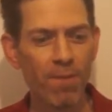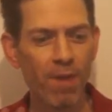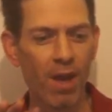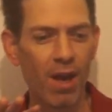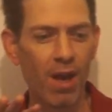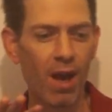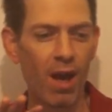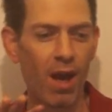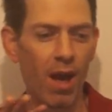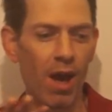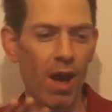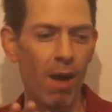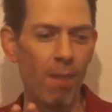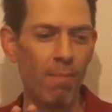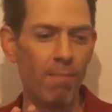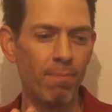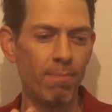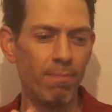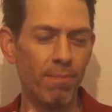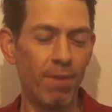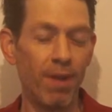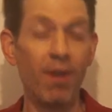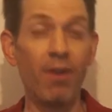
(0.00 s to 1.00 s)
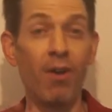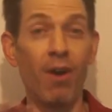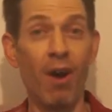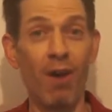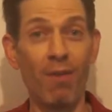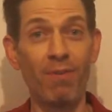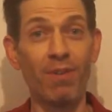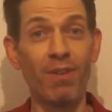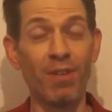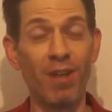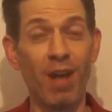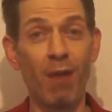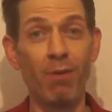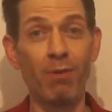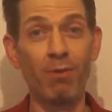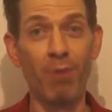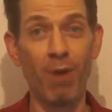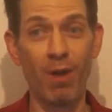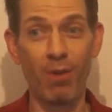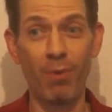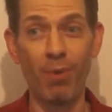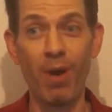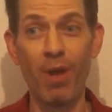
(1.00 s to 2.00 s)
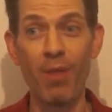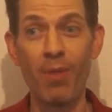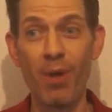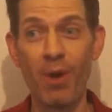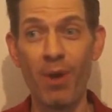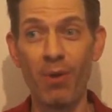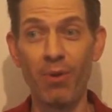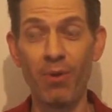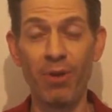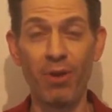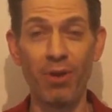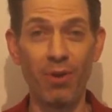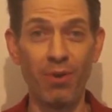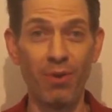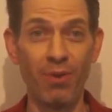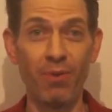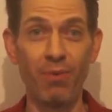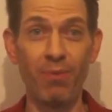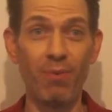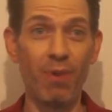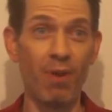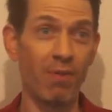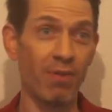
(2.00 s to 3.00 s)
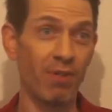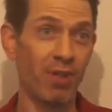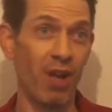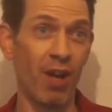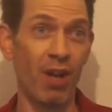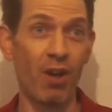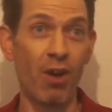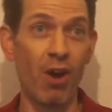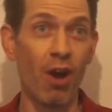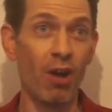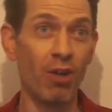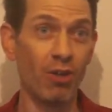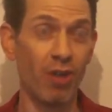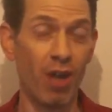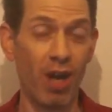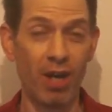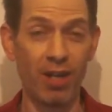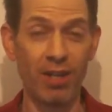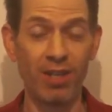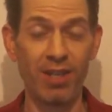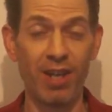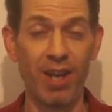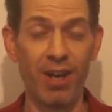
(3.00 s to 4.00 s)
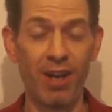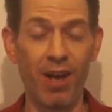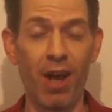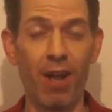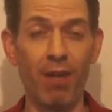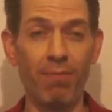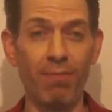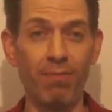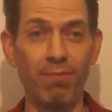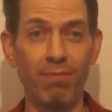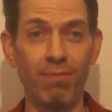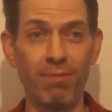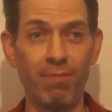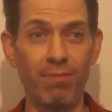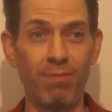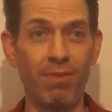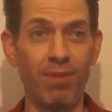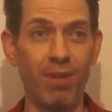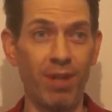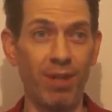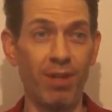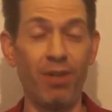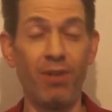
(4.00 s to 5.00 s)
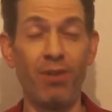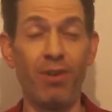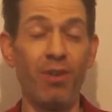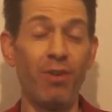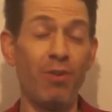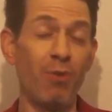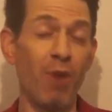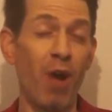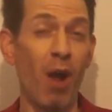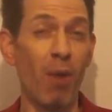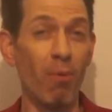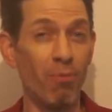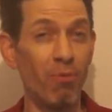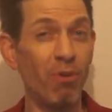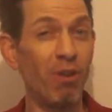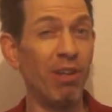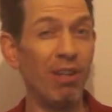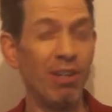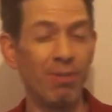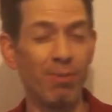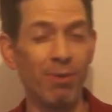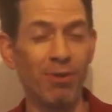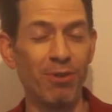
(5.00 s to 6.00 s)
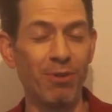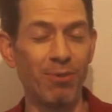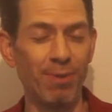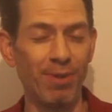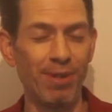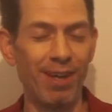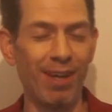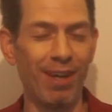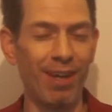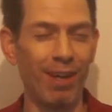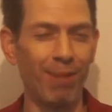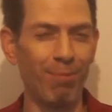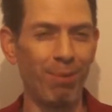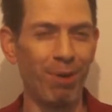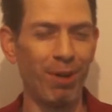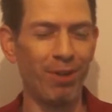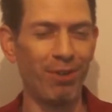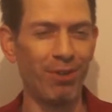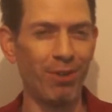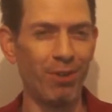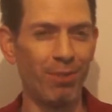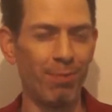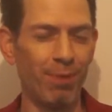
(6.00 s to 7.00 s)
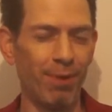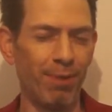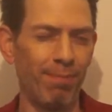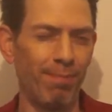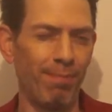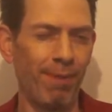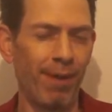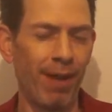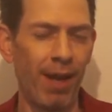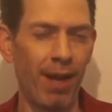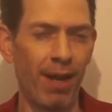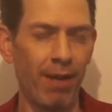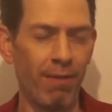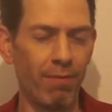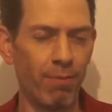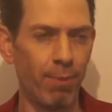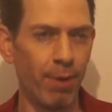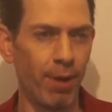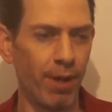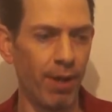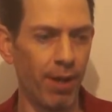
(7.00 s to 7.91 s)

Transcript: And oftentimes, by the way, you have to sign a contract to say you're not really supposed to be taking pictures, but kind of everybody